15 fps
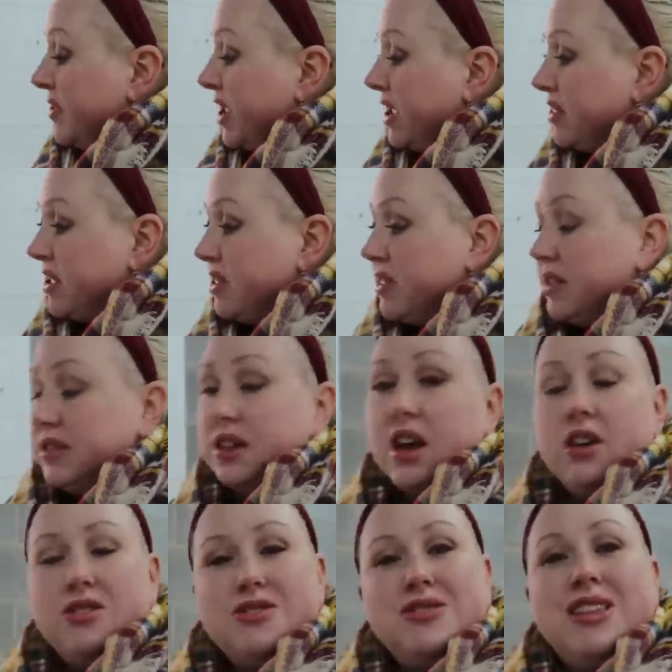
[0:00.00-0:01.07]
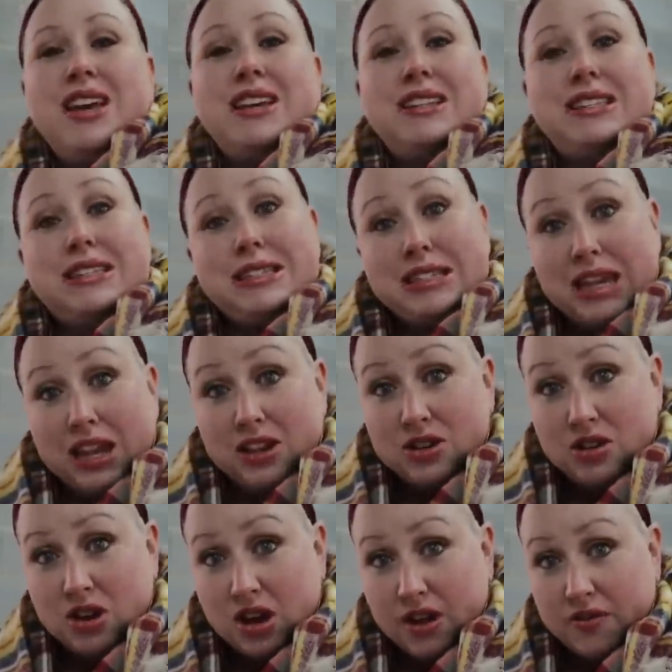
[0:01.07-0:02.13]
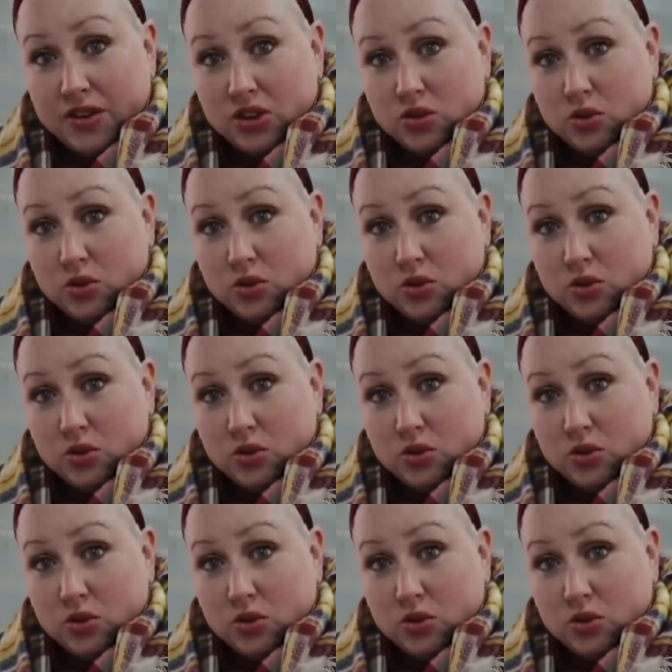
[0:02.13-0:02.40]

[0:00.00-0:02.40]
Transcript: And then this other like standard oven